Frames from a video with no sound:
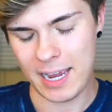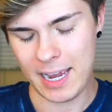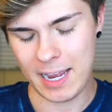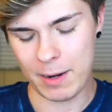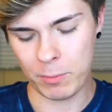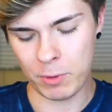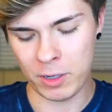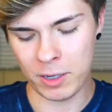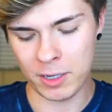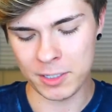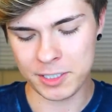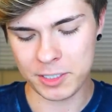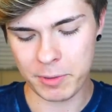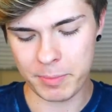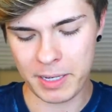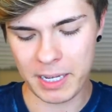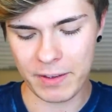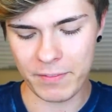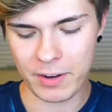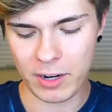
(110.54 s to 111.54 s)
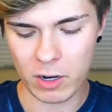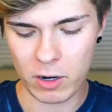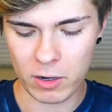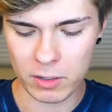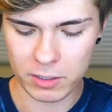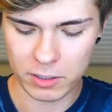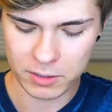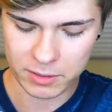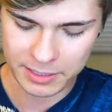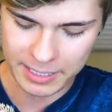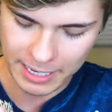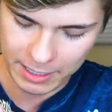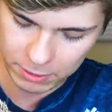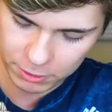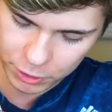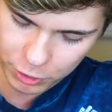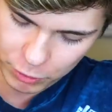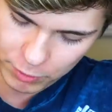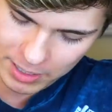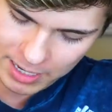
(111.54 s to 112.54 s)
And we'll also be giving her a little
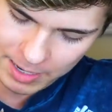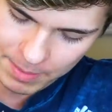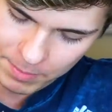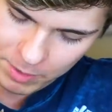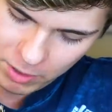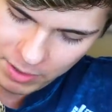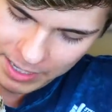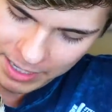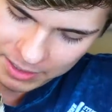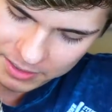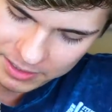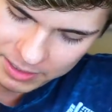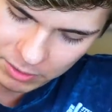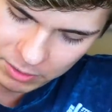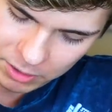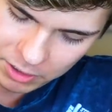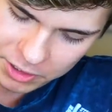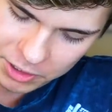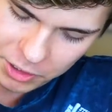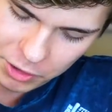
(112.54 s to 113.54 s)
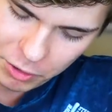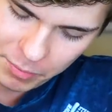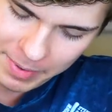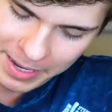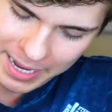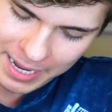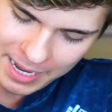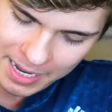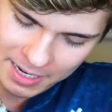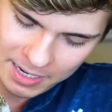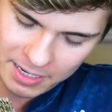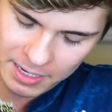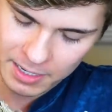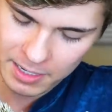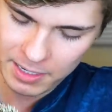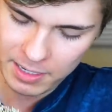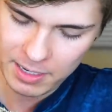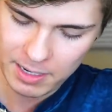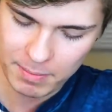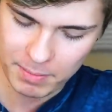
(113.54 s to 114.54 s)
nail trim. Her nails don't look too bad,
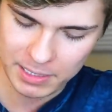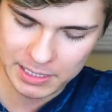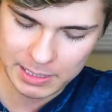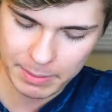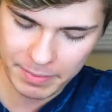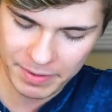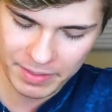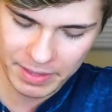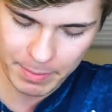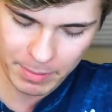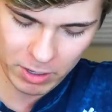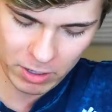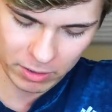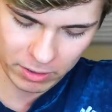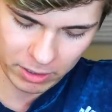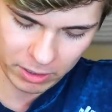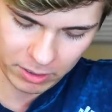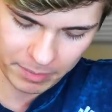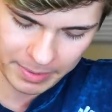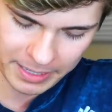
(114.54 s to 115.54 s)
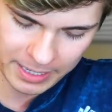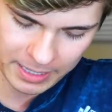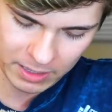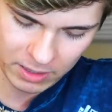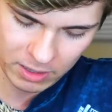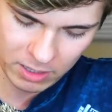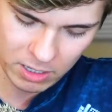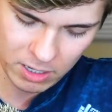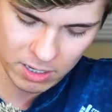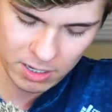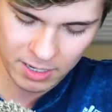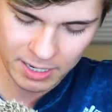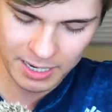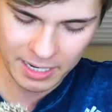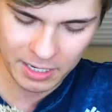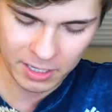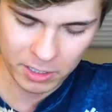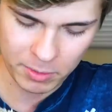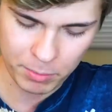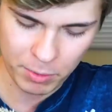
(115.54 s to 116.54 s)
but some of them are a little bit long
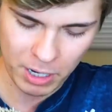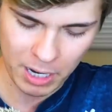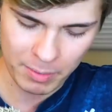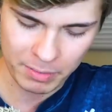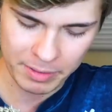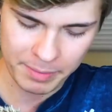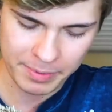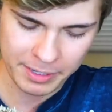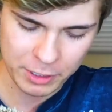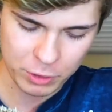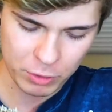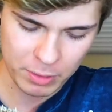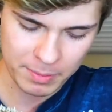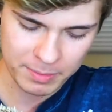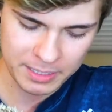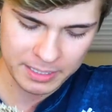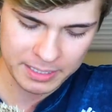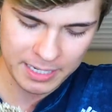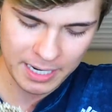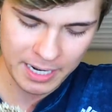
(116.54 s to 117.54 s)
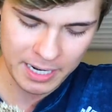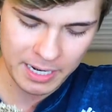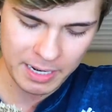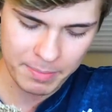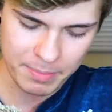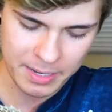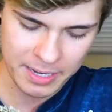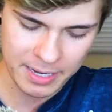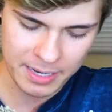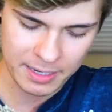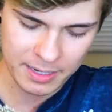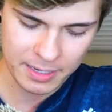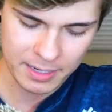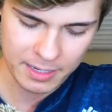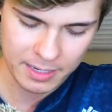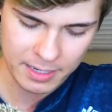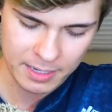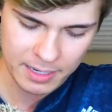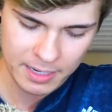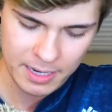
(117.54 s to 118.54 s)
and could probably be trimmed a tiny
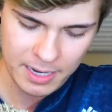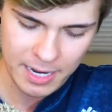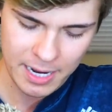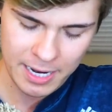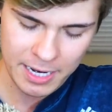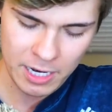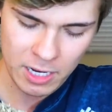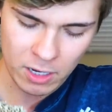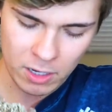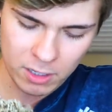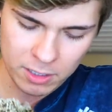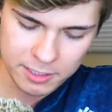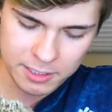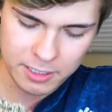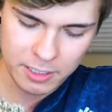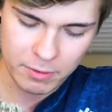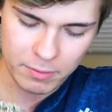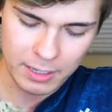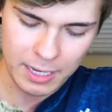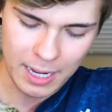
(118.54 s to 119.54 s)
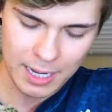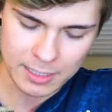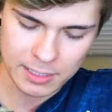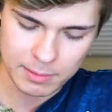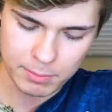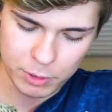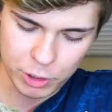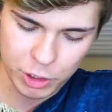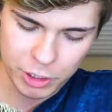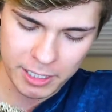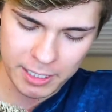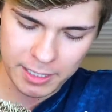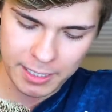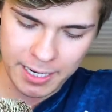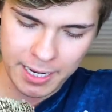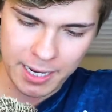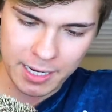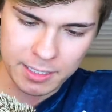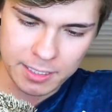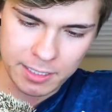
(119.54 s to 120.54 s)
bit. And you also got some shit
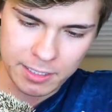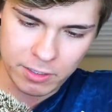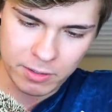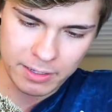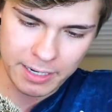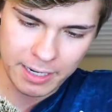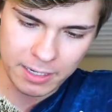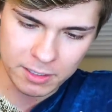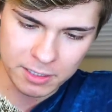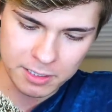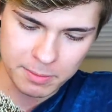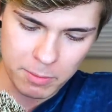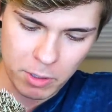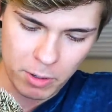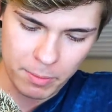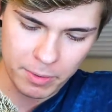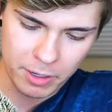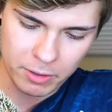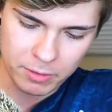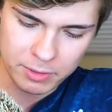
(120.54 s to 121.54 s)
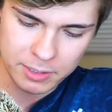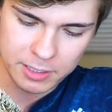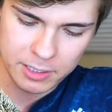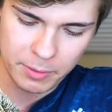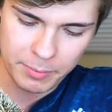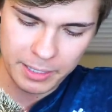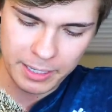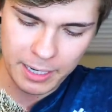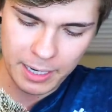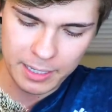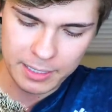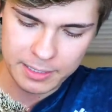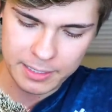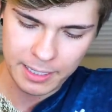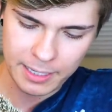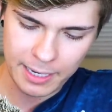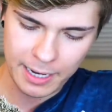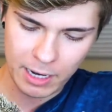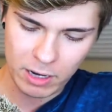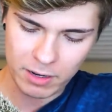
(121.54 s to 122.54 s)
caked in your nails, Momo, so we gotta
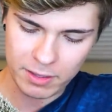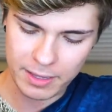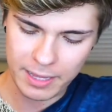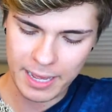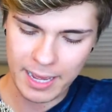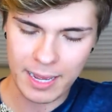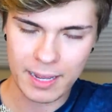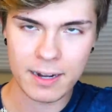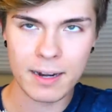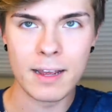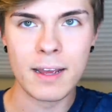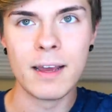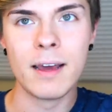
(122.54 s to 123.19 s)
take care of that.